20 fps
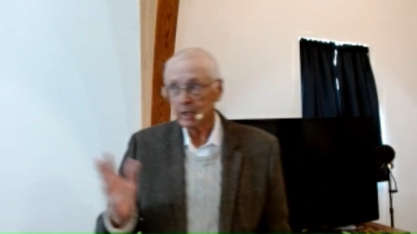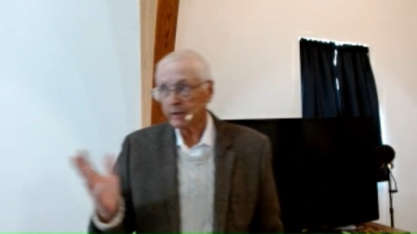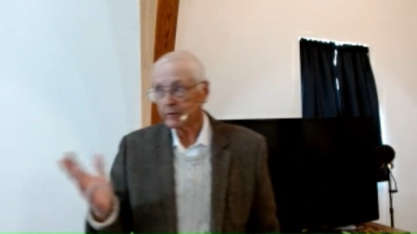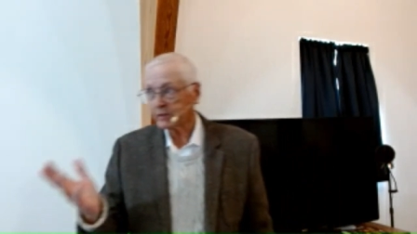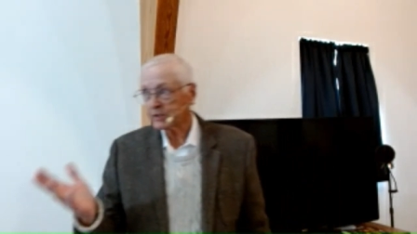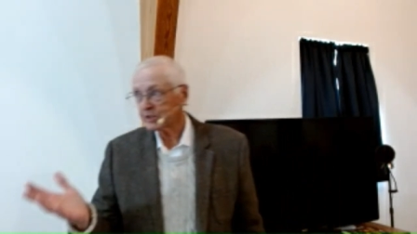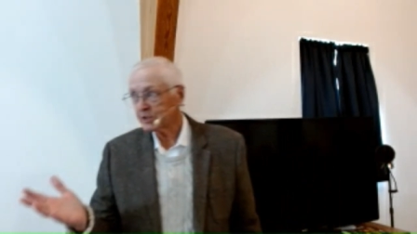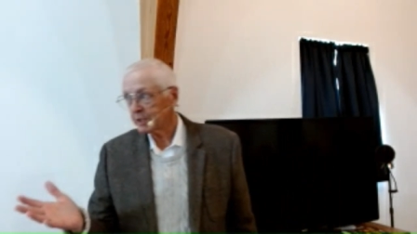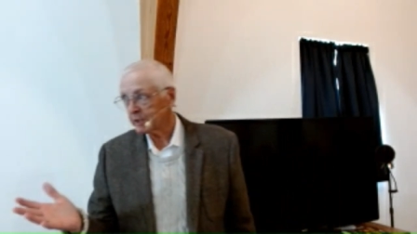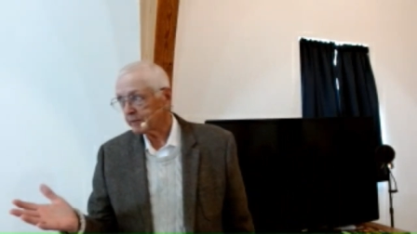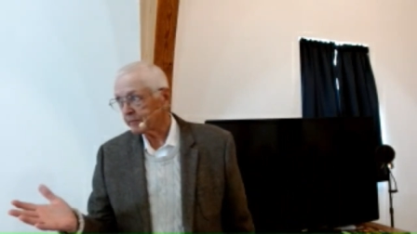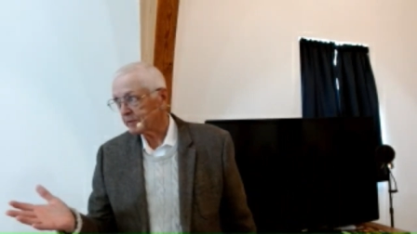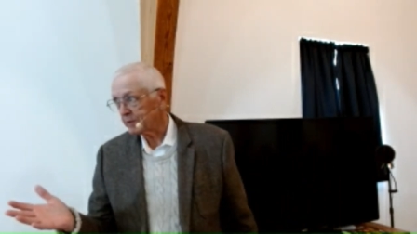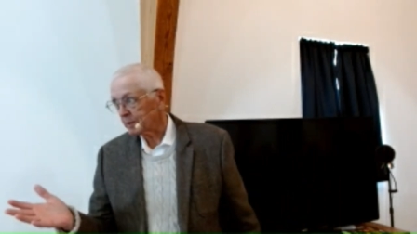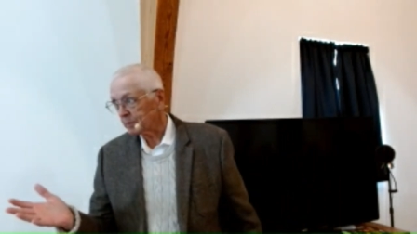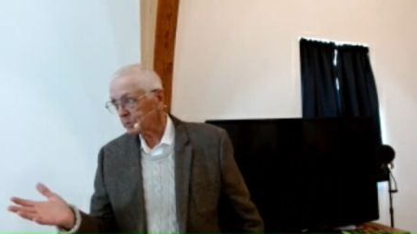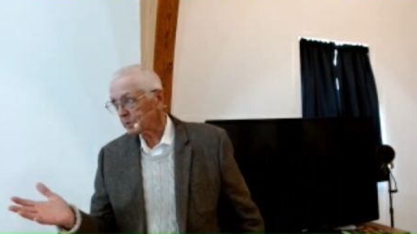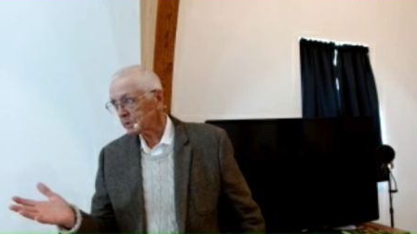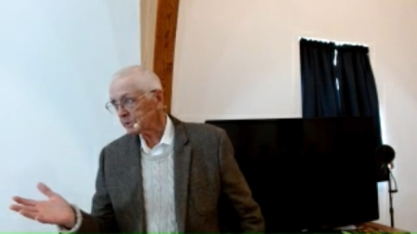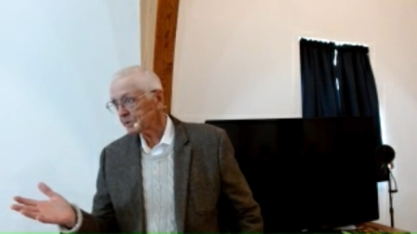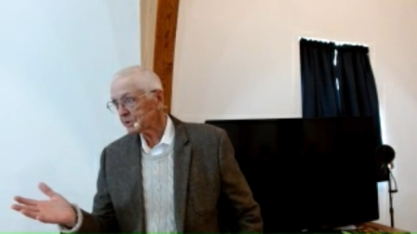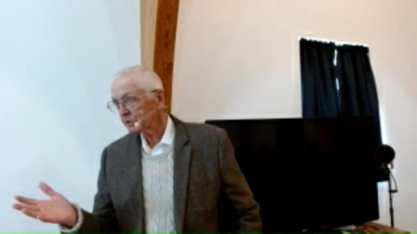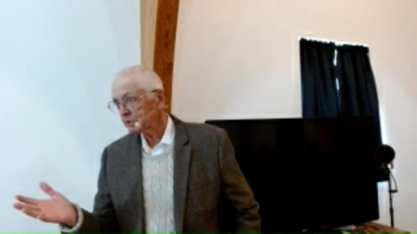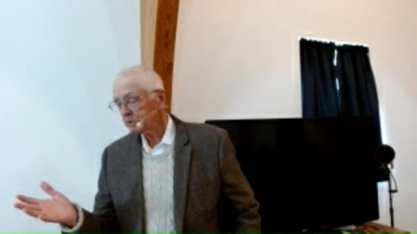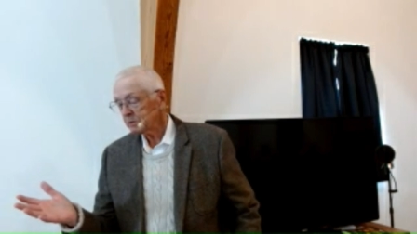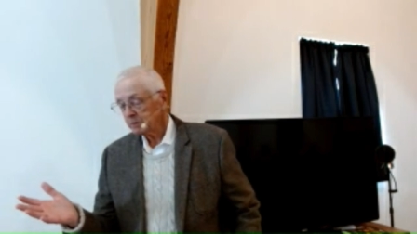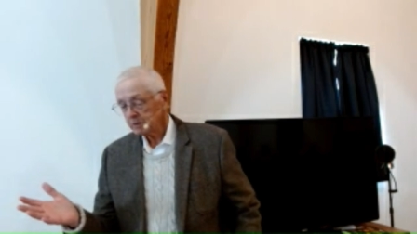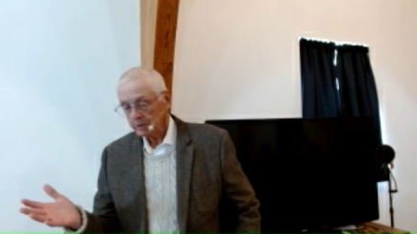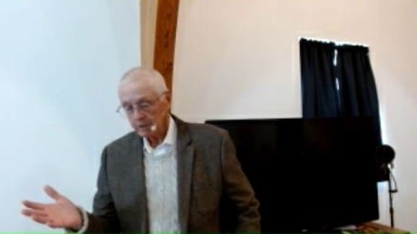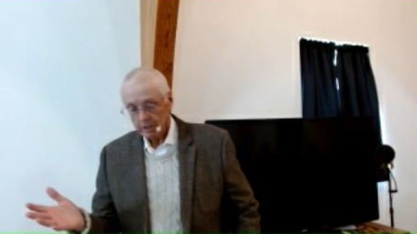other set of numbers
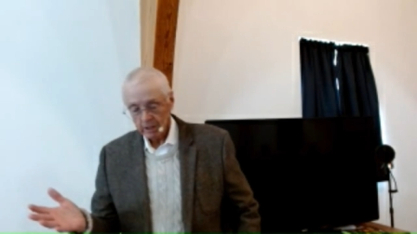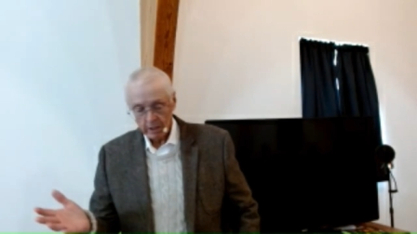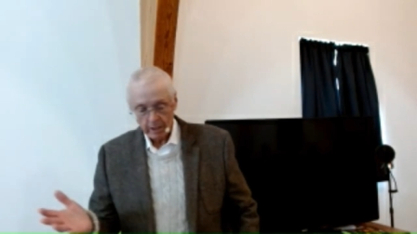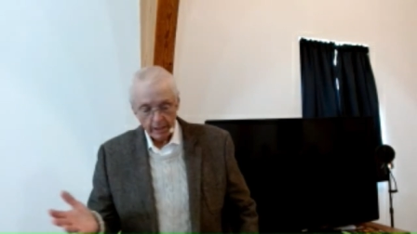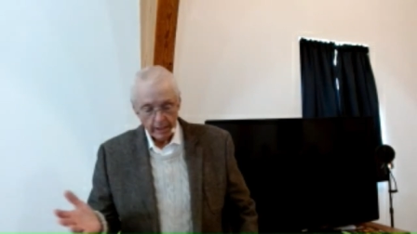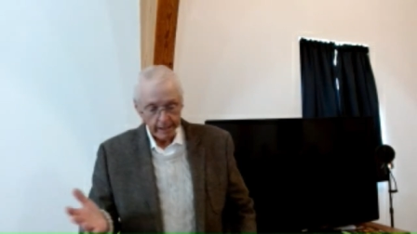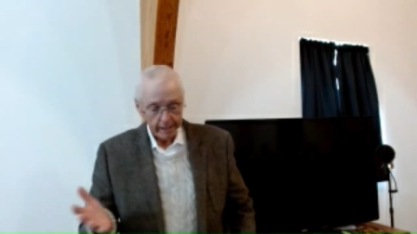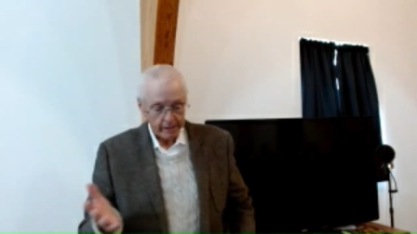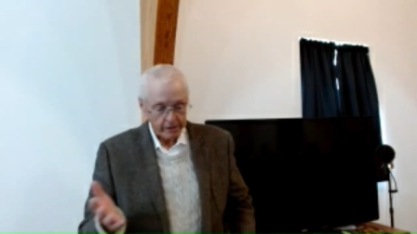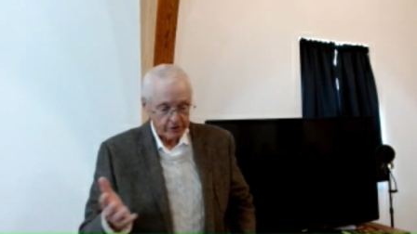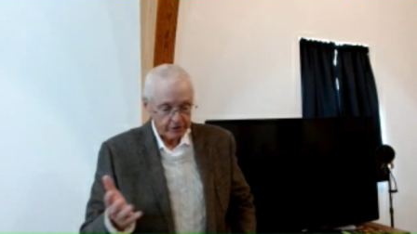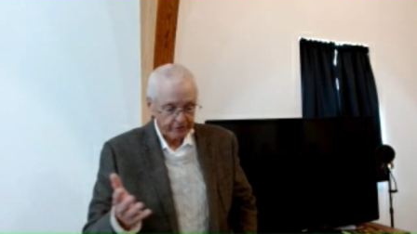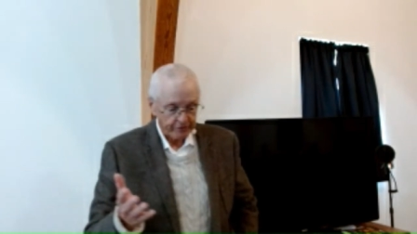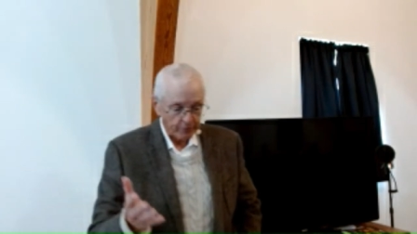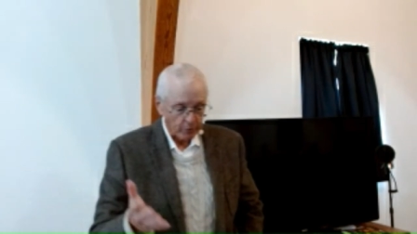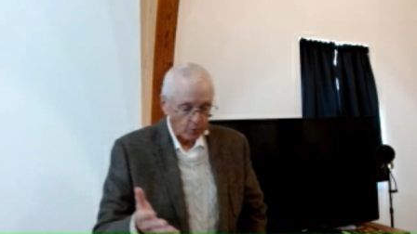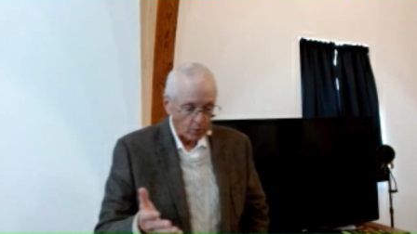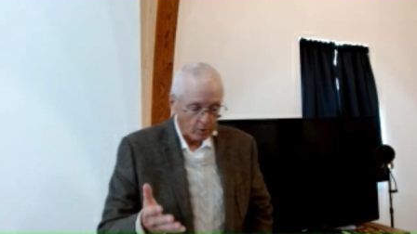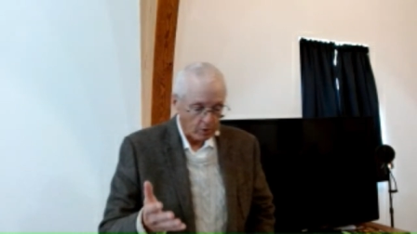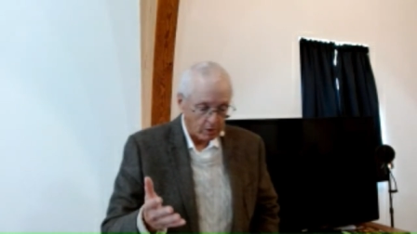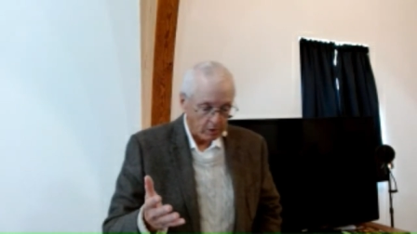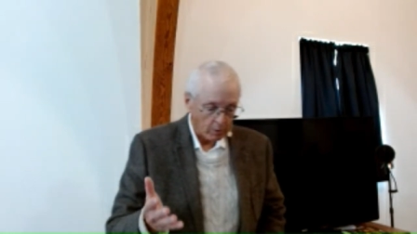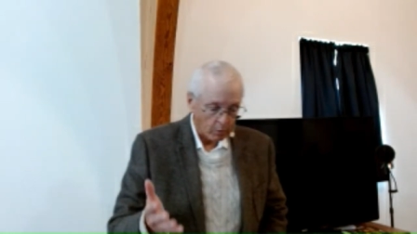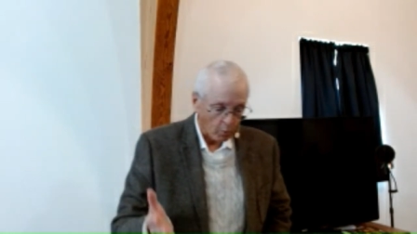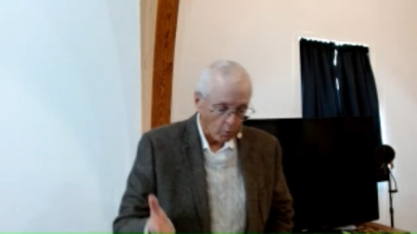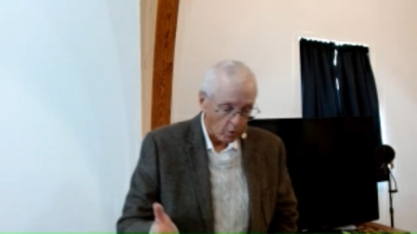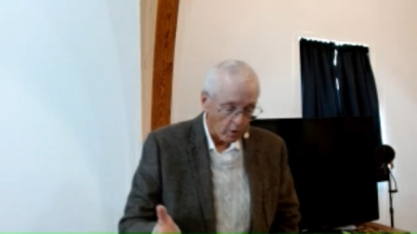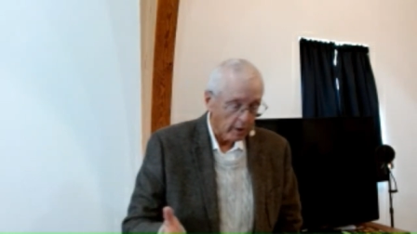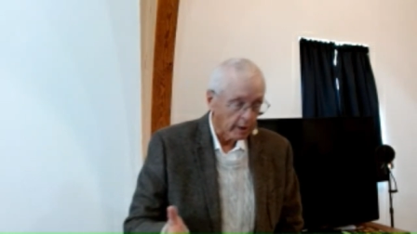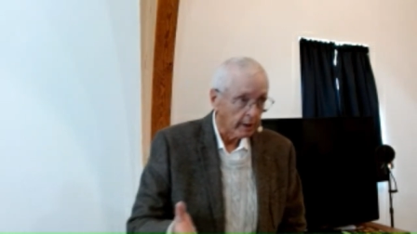is 4,
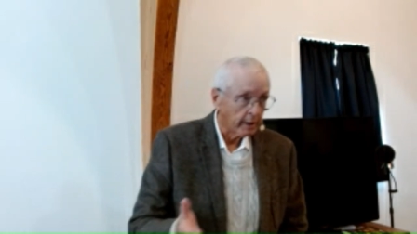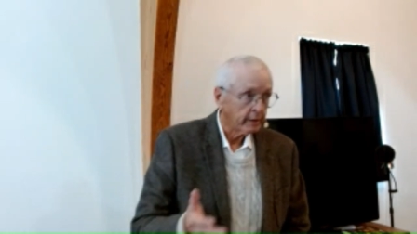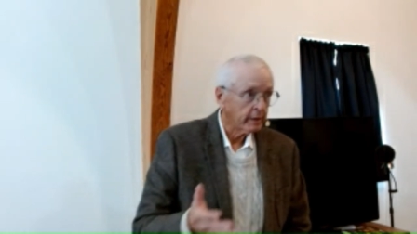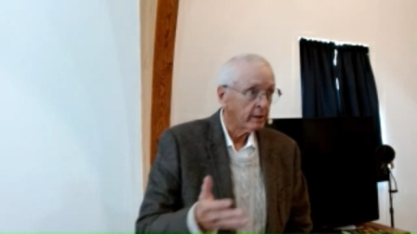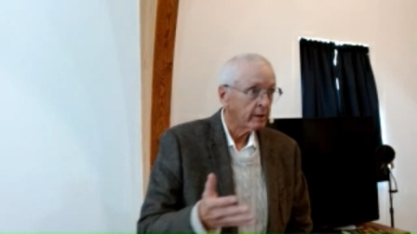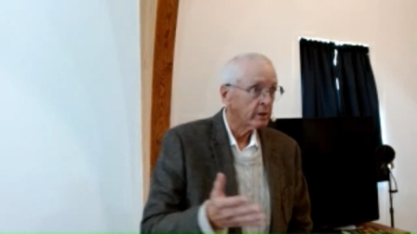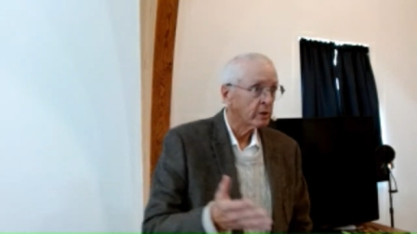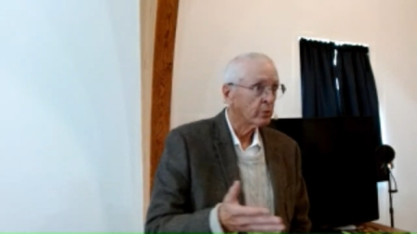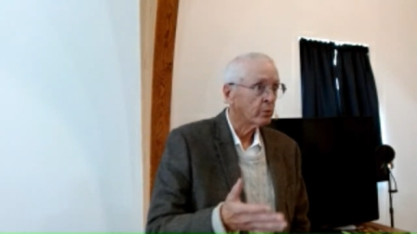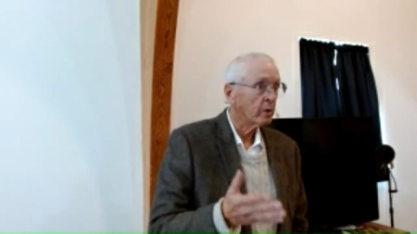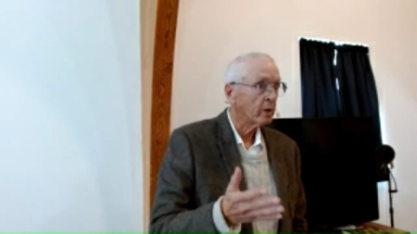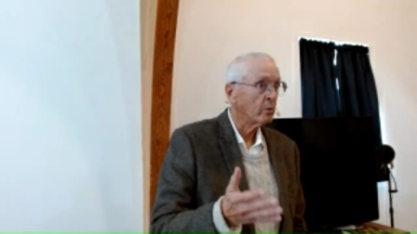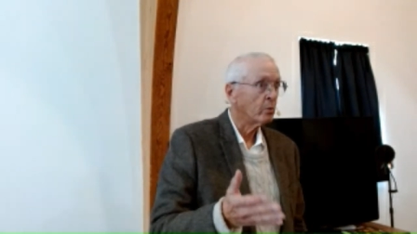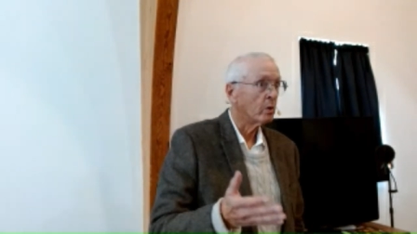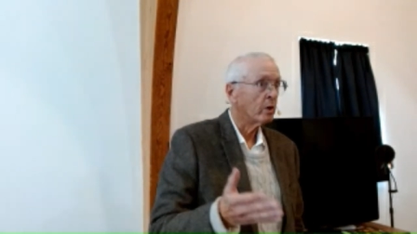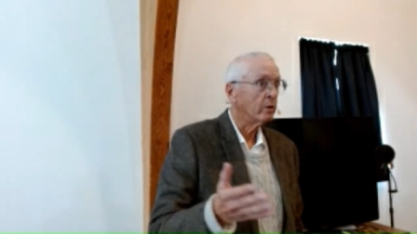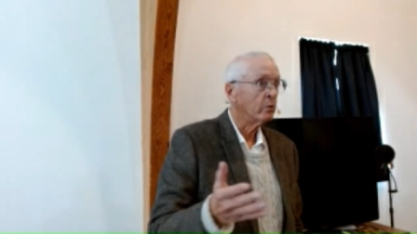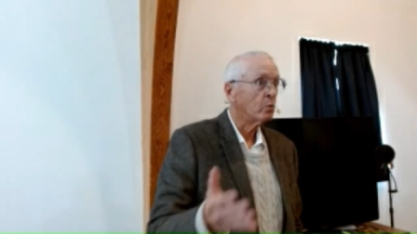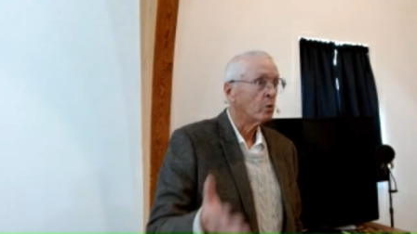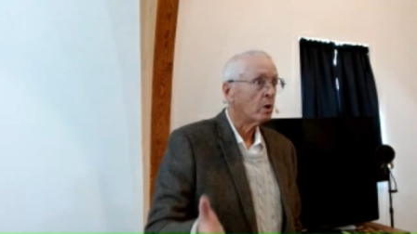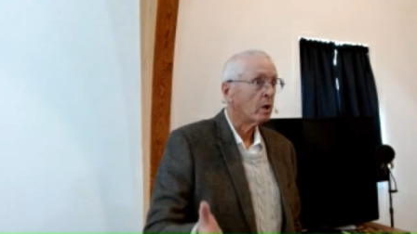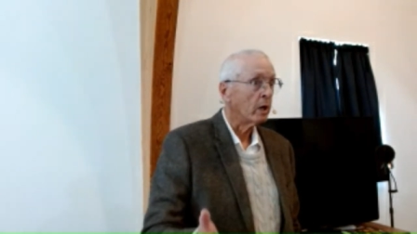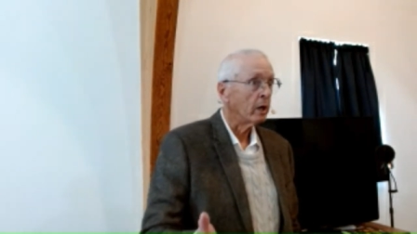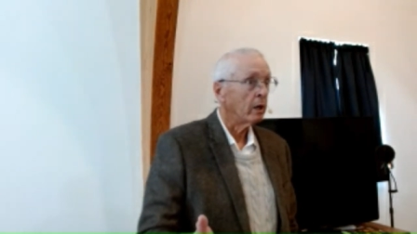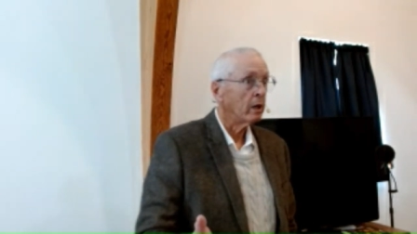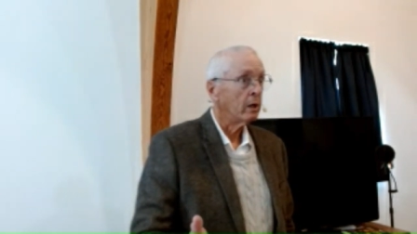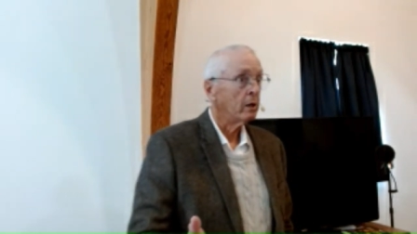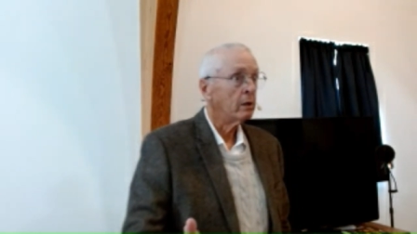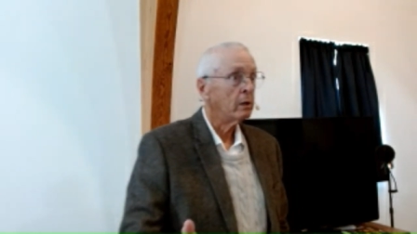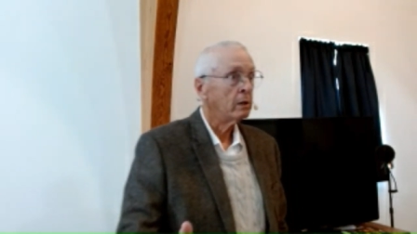1, 21,
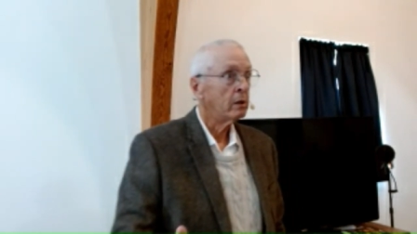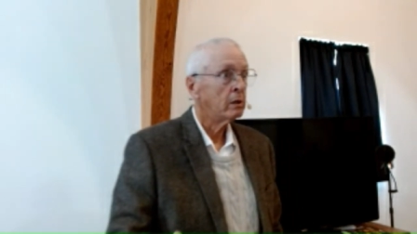1.